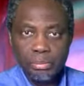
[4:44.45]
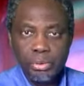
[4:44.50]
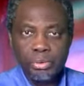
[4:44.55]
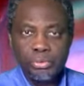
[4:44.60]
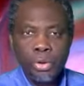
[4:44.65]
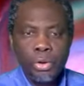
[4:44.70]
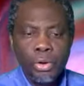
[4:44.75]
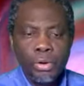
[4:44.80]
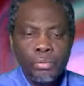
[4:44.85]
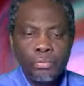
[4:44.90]

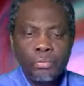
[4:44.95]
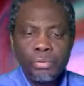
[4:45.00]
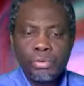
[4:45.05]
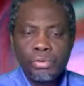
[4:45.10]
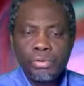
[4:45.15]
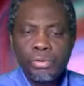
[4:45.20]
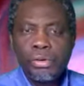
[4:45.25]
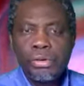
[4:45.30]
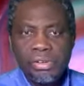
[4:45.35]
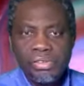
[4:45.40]
But
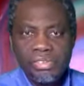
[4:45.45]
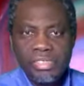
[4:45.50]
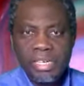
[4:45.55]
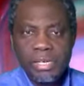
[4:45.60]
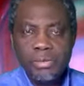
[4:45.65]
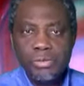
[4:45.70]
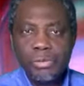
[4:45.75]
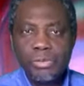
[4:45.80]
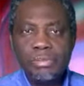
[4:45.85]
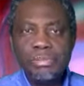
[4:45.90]
for us
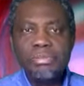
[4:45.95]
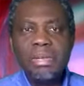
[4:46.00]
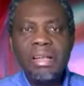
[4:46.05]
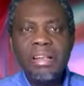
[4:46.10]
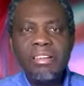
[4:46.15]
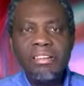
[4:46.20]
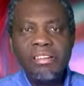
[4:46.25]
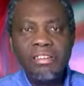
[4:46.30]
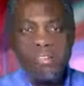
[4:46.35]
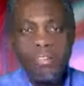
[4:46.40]
that don't
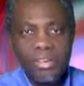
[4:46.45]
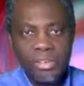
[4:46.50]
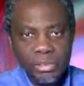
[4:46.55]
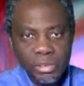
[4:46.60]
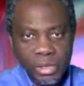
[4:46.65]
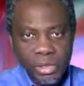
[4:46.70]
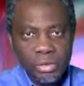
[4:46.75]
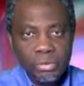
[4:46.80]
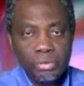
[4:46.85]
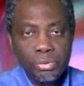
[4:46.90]
belong
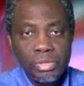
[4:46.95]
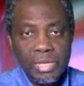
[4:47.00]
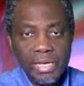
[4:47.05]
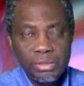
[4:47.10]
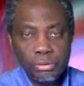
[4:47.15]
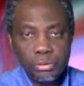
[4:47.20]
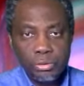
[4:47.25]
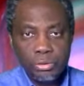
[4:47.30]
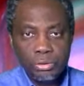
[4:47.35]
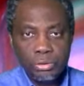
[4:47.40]
to
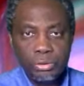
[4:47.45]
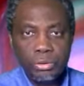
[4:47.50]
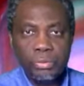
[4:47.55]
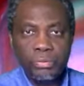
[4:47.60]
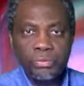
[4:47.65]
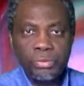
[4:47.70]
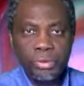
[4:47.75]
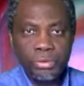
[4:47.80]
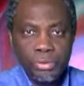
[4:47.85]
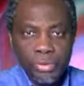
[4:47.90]
that culture,
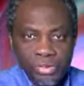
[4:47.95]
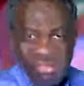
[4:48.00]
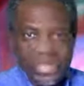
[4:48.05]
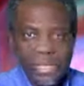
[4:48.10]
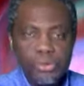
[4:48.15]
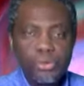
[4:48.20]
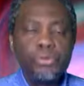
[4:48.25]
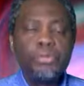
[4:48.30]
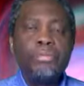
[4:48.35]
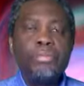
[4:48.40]
for us
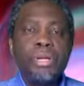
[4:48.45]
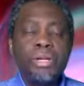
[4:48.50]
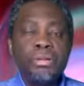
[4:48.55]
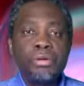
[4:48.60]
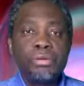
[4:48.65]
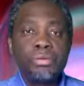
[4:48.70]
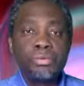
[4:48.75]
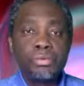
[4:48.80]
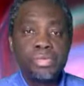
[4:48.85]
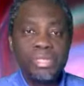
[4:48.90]
that don't
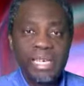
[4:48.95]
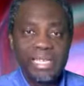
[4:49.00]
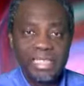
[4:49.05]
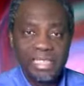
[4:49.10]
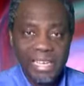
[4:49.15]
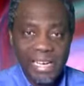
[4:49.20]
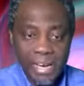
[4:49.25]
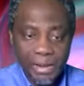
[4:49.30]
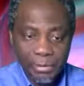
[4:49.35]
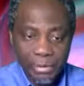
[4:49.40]
belong to that
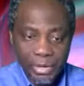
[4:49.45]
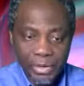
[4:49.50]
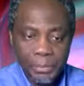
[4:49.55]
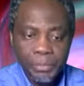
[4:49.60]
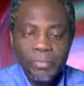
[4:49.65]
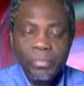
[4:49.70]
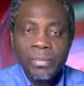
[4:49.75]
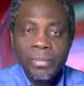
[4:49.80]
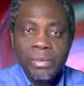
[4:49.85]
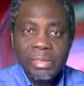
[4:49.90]
era,
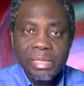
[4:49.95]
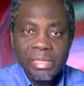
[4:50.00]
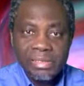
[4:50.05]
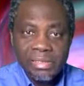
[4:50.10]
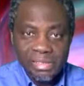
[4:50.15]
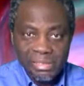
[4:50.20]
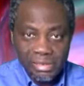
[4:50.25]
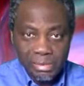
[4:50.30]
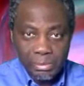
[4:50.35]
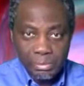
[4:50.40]

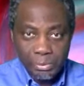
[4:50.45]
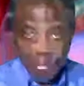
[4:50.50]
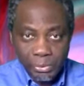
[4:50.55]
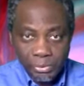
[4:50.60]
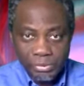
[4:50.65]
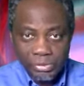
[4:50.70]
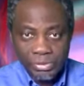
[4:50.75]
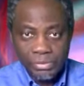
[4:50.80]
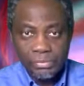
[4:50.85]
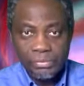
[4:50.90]
it is
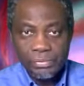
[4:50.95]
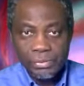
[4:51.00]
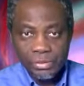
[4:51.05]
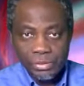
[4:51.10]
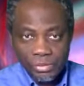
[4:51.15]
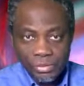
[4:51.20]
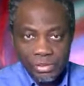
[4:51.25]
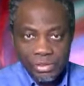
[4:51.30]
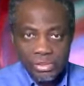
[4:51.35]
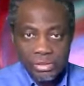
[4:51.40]
important for
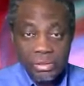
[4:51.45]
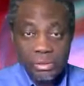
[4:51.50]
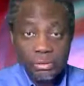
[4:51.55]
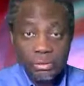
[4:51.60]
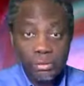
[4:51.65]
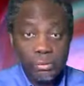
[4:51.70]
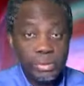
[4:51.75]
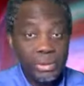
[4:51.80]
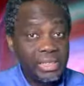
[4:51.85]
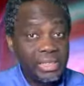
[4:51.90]
such thing
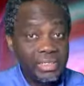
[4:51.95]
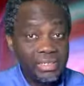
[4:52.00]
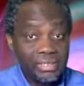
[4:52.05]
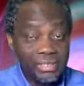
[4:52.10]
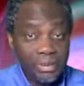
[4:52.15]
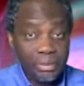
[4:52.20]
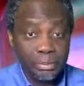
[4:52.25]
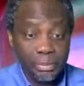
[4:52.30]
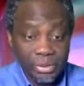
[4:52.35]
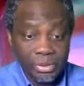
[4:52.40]
to be
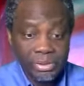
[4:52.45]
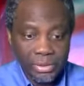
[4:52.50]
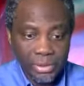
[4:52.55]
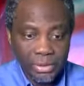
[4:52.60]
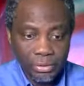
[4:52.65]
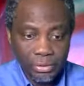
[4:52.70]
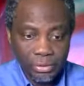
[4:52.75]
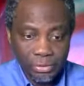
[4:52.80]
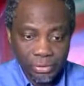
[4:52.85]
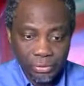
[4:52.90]

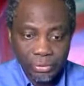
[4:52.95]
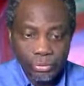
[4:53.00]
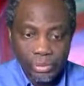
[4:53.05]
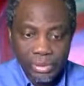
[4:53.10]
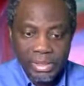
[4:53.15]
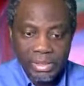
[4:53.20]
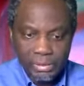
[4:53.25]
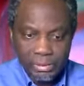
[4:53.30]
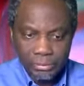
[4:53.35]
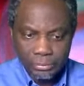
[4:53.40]
interpreted so
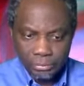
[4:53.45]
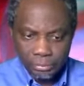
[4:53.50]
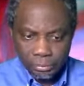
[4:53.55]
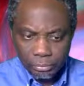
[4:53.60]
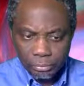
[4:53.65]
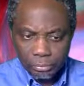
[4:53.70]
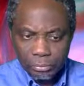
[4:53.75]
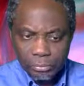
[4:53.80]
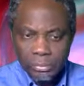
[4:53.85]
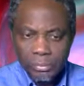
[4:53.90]
that
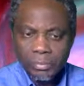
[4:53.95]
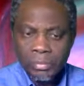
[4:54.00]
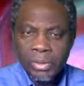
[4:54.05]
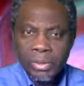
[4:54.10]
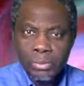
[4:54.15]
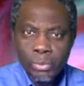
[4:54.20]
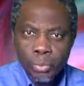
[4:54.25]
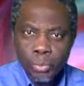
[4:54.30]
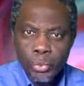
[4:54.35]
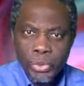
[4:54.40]

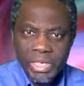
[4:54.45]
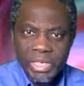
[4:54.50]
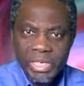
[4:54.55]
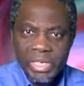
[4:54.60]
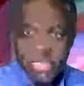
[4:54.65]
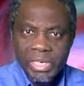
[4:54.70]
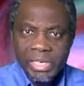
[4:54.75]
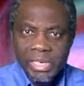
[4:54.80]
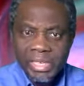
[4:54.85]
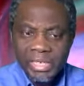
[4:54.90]

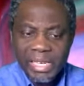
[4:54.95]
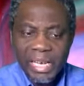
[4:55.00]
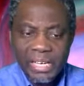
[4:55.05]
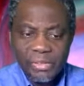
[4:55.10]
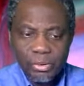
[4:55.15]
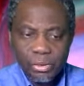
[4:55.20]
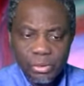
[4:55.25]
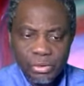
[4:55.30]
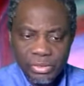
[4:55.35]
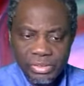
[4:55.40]
we
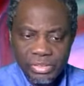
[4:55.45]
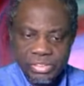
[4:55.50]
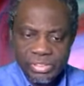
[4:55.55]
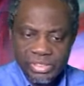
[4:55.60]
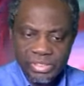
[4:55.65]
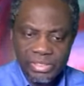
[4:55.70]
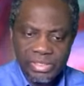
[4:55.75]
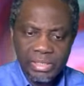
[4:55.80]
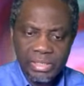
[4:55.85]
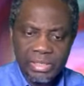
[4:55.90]
can
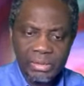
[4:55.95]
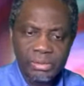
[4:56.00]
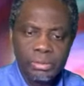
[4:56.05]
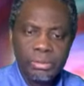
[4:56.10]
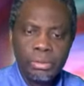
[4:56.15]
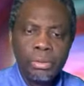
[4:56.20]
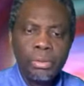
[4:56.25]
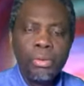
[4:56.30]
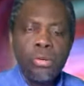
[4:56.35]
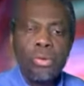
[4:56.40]

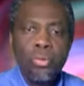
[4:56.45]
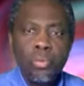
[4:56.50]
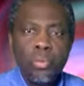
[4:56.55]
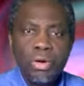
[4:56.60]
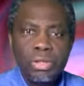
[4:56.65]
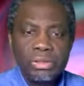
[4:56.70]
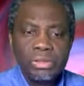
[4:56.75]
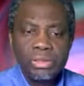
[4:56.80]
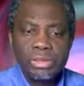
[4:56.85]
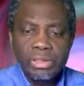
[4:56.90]
understand
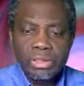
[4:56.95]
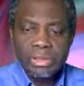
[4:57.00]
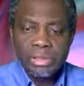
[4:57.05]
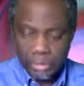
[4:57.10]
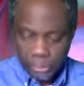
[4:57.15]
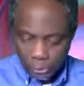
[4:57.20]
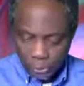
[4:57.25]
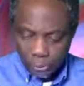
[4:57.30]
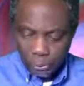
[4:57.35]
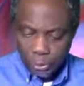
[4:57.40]
what
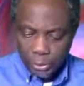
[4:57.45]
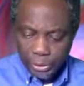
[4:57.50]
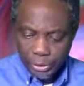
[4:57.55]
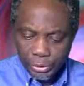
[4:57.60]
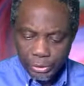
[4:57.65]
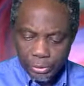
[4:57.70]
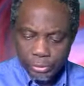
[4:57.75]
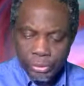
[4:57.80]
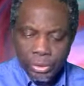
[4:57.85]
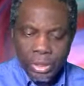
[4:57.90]
is
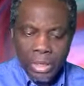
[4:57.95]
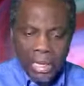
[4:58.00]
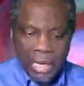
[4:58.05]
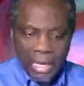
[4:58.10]
going on.